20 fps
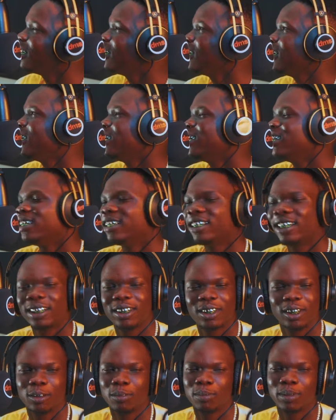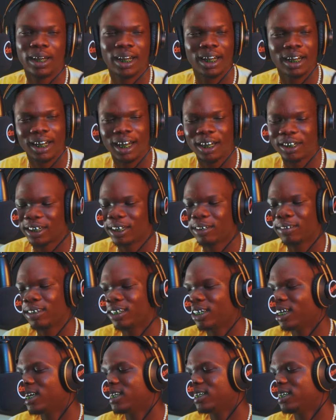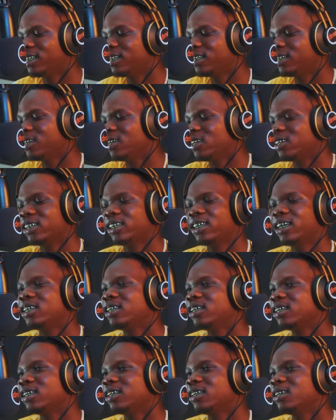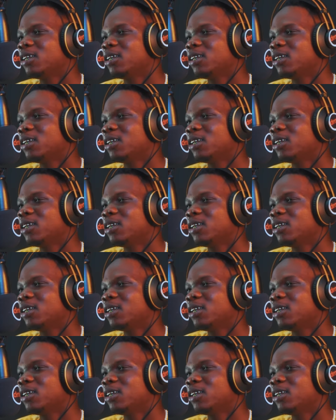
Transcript: the bag too. They took the bag. I was there for nothing. It was hectic.